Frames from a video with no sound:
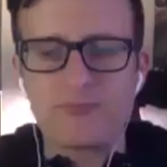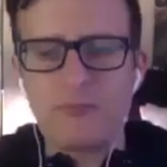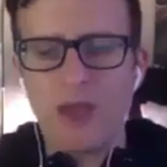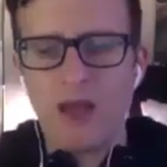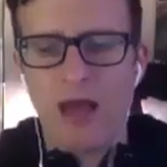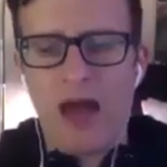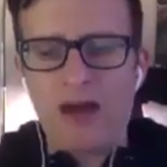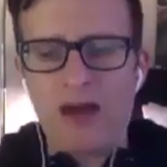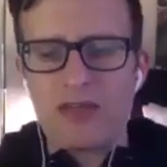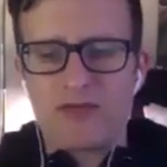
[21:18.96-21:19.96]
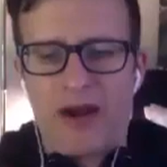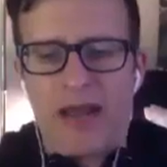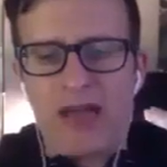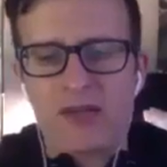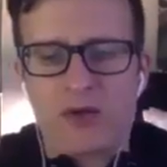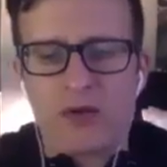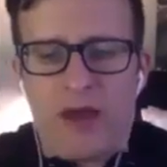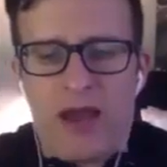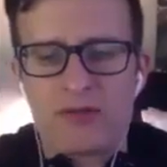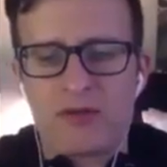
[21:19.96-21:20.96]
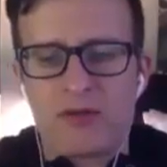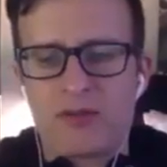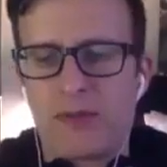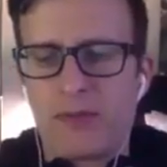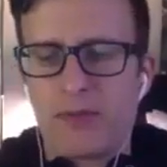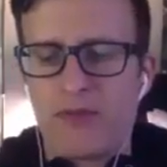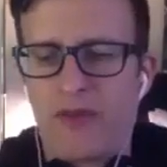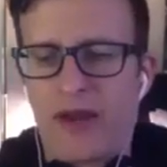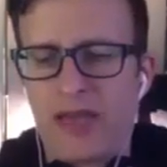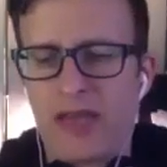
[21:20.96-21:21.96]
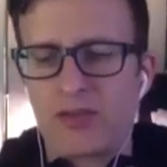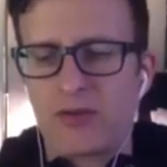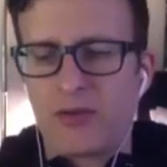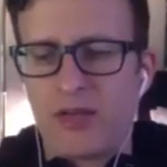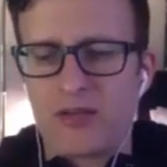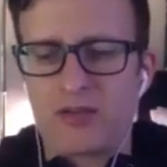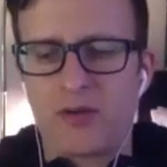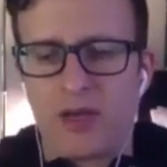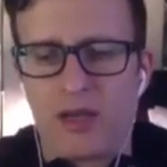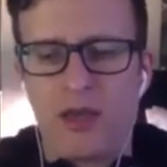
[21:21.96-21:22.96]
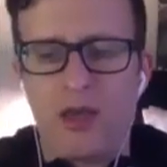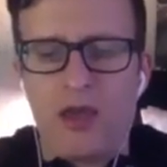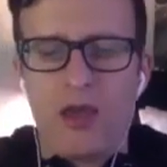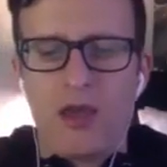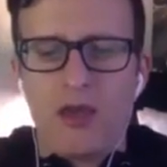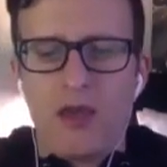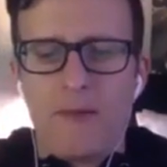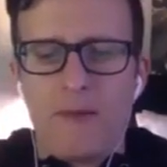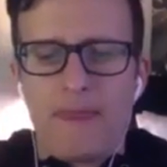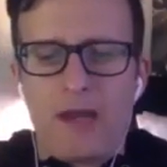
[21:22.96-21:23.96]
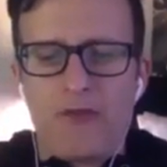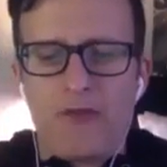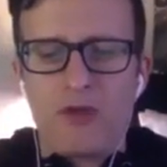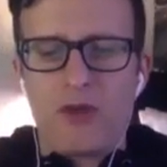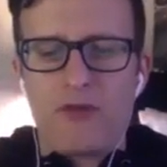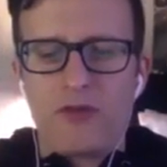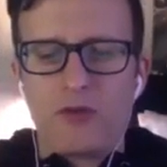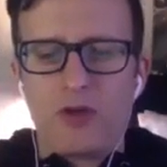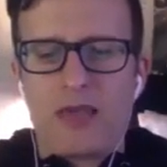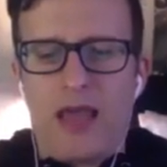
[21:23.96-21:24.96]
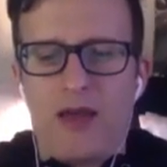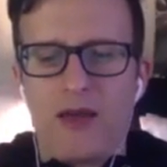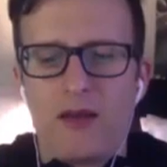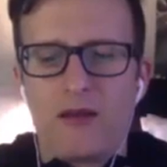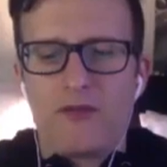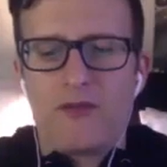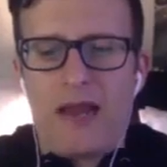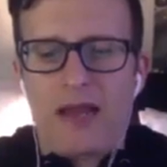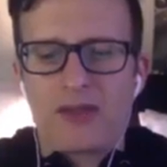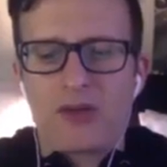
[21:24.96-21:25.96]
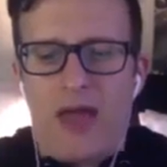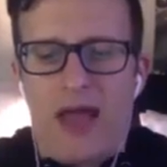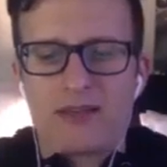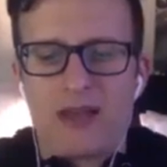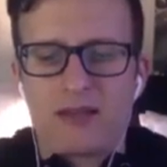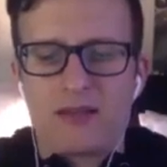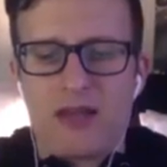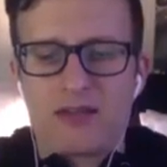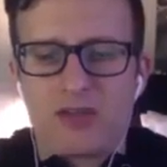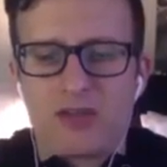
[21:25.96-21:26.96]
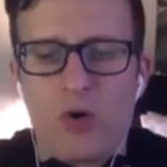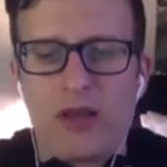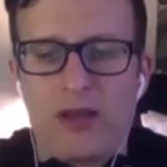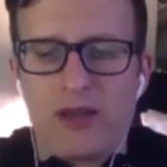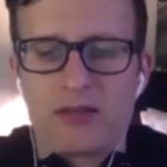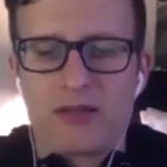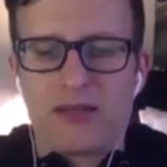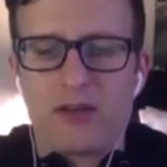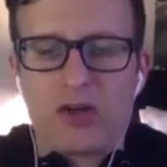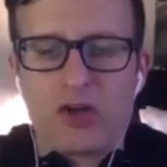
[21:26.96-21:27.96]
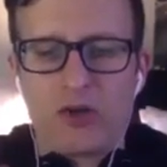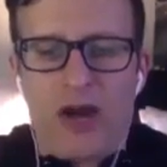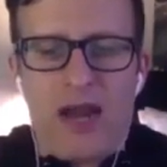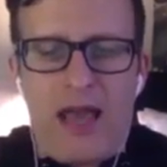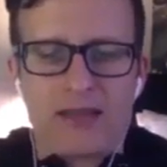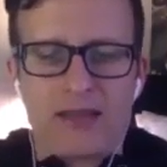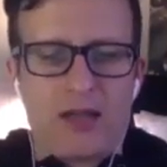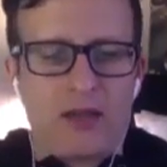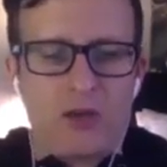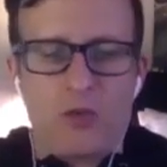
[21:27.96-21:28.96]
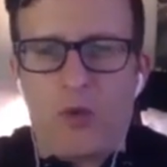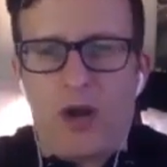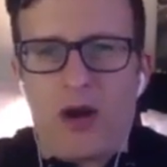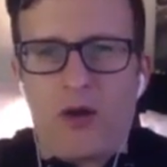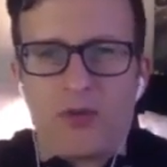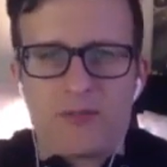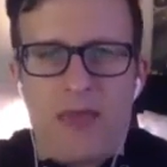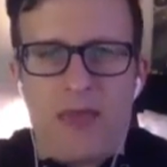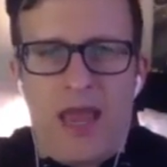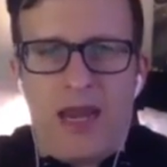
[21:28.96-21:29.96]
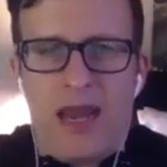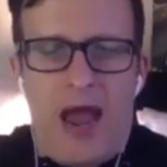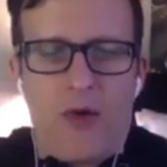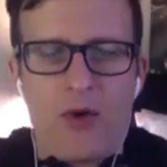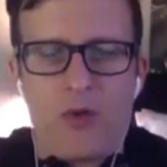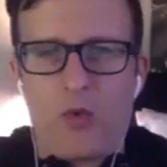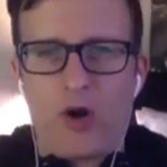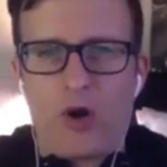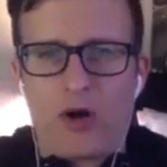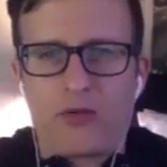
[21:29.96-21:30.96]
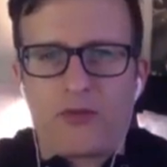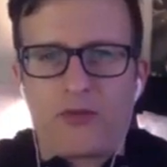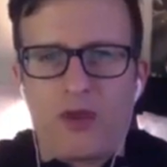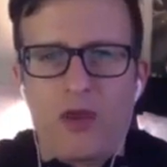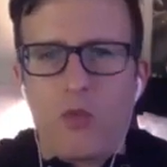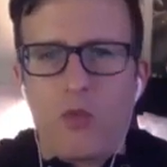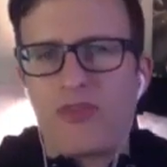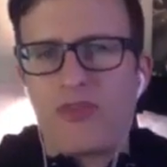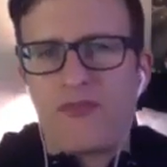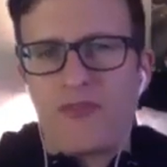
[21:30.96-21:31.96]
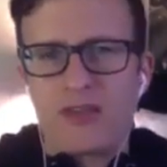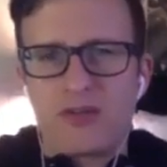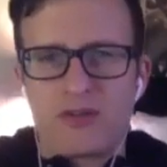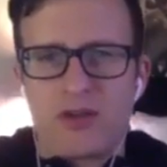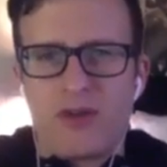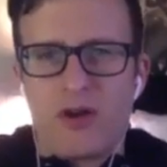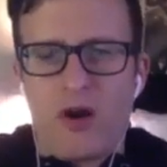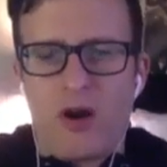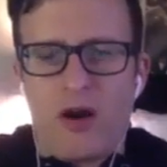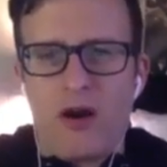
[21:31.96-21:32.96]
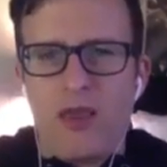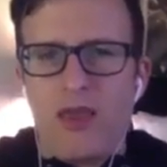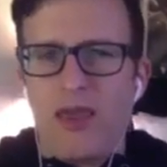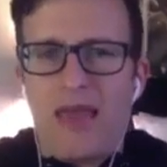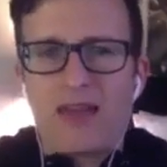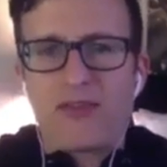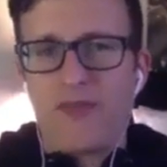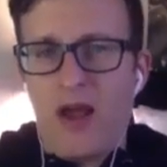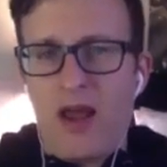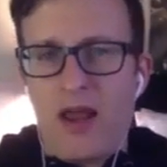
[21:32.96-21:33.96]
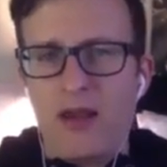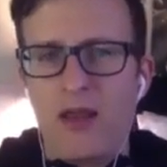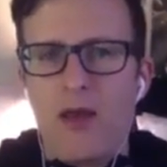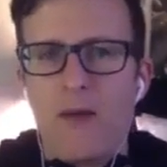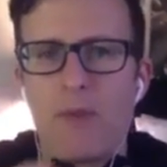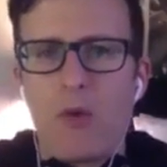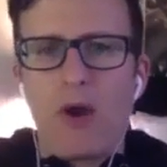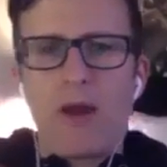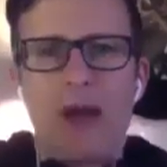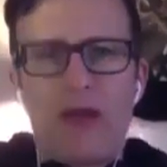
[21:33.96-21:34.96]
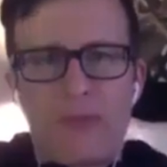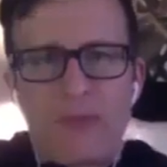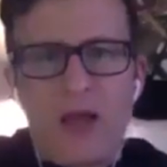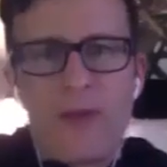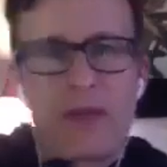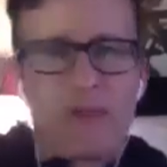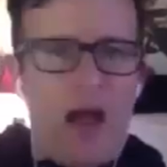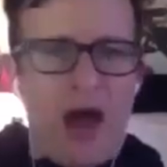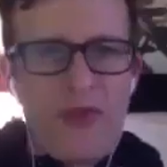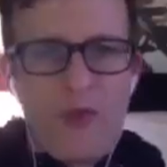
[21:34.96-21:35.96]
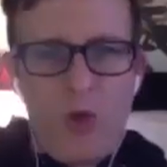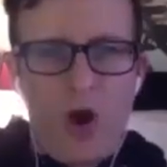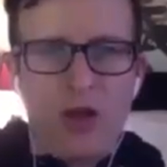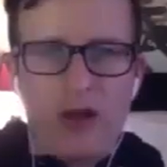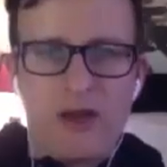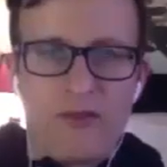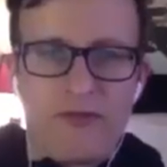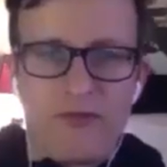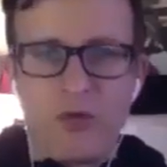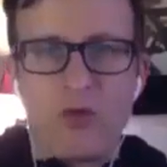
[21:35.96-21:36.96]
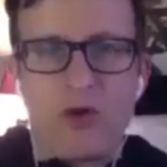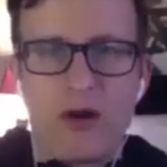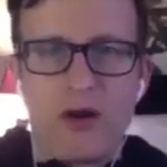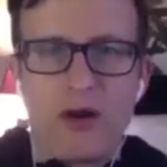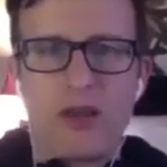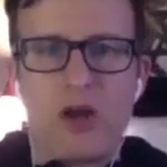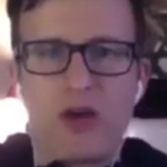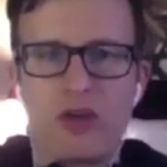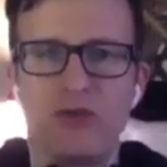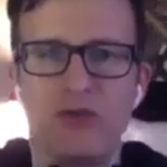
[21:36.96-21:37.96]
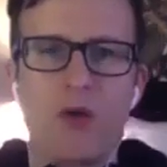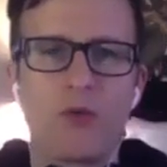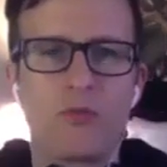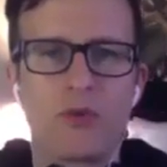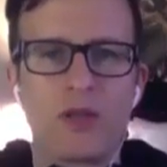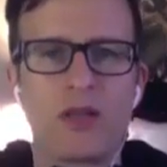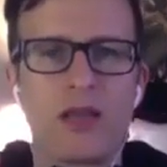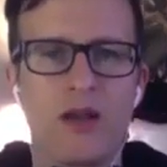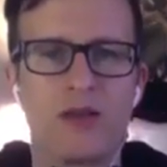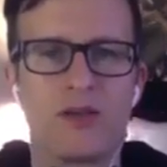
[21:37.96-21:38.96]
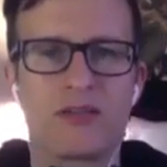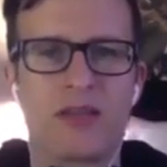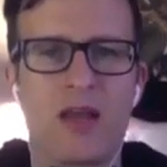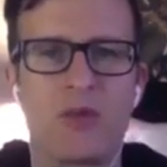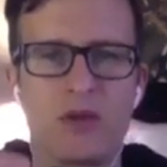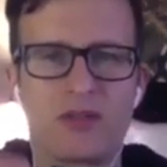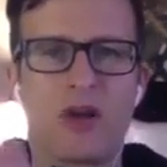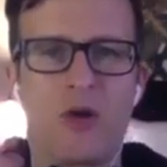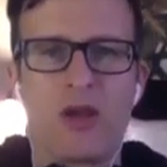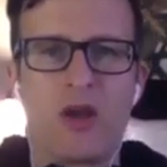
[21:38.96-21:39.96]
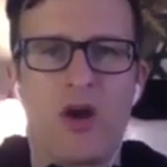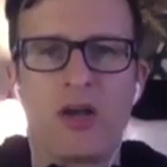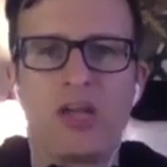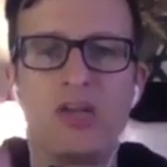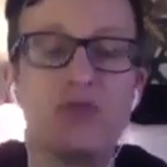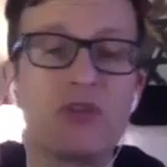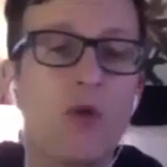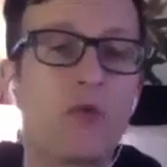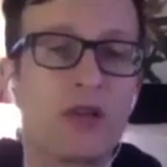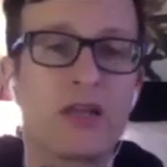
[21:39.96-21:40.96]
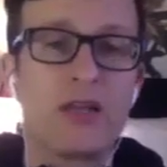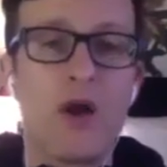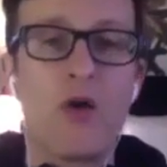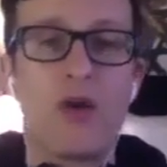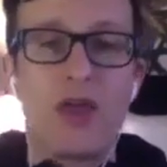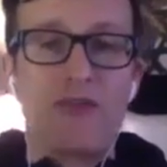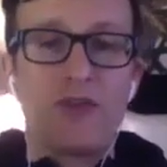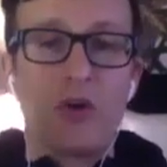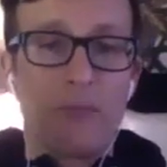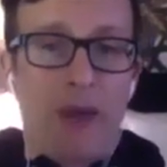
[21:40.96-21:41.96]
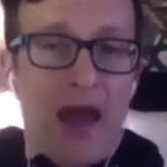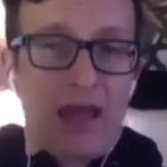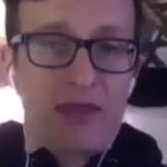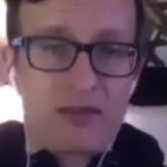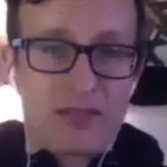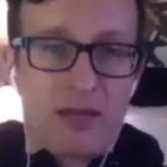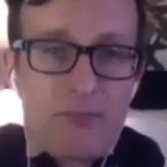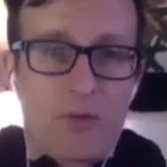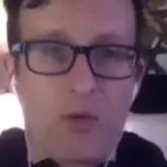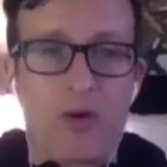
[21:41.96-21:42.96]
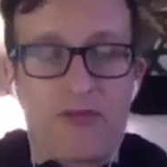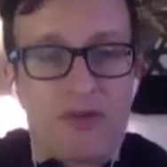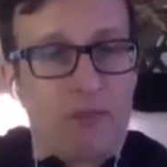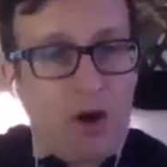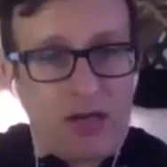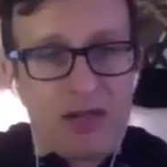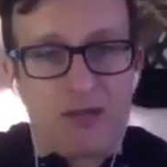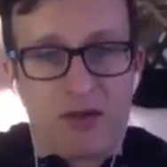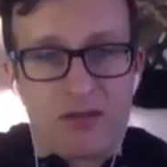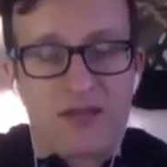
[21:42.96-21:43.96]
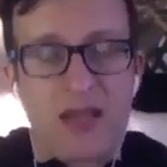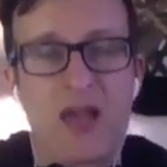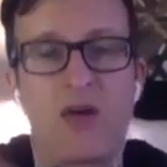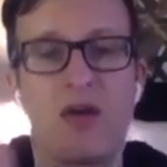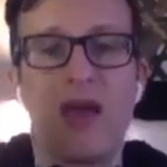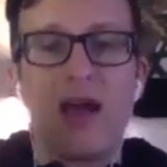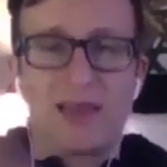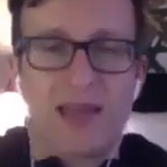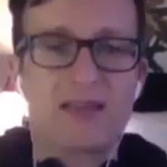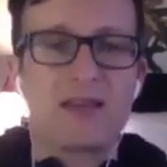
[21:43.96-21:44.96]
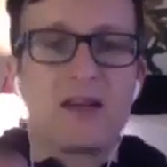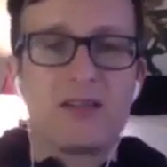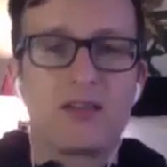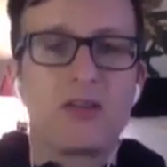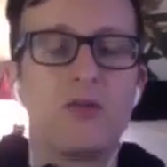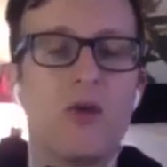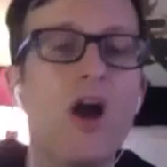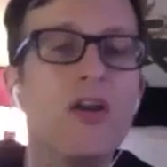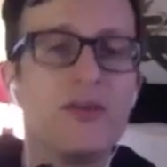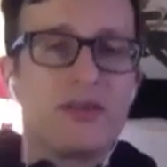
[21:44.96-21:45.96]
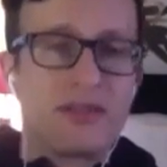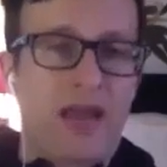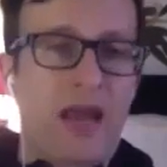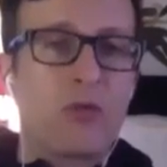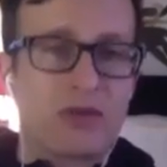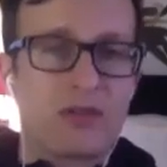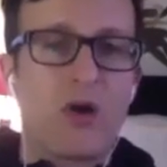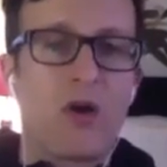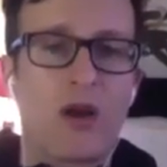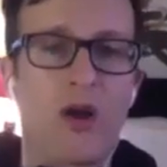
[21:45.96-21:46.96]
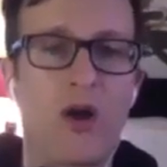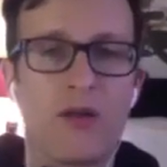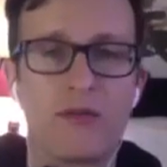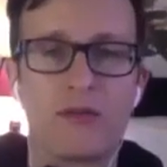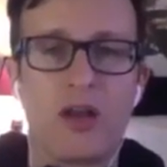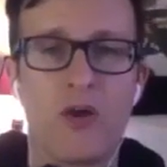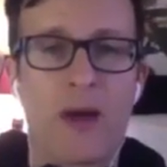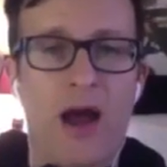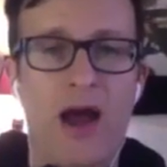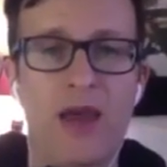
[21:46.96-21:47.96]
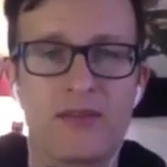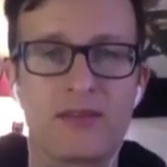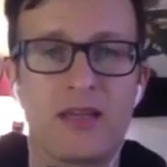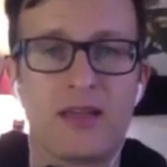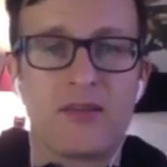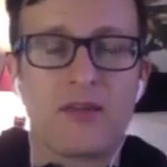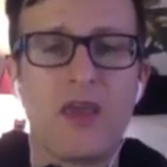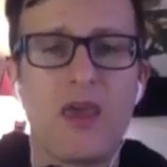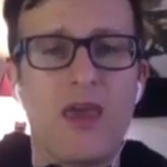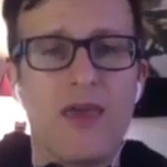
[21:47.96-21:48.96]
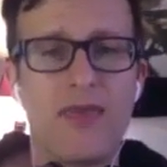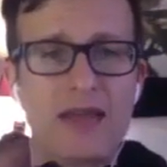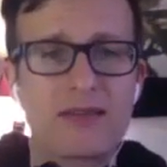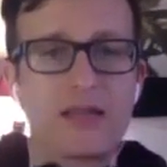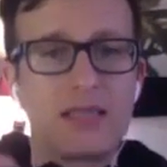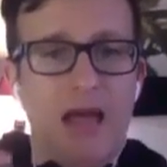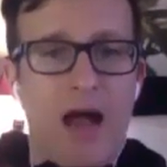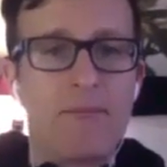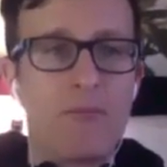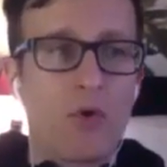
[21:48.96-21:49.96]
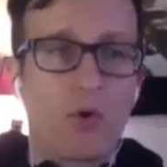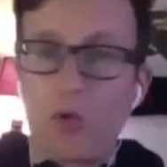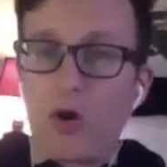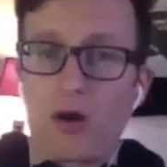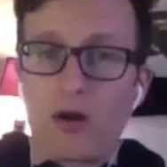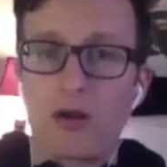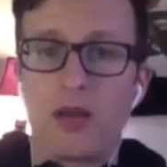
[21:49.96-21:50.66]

a lot of these financial advisors and people in the financial industry, if you look at financial assets as a toilet, it's like they're great at telling you where it was made, how it works, what the features of it are, and that's fine. But what about the plumbing behind the wall and in the floor? You don't really understand what's going on, and you don't really know if you're buying the dip or if the market's on sale unless and until you understand what's going on, behind the scenes. And that's a lot more work.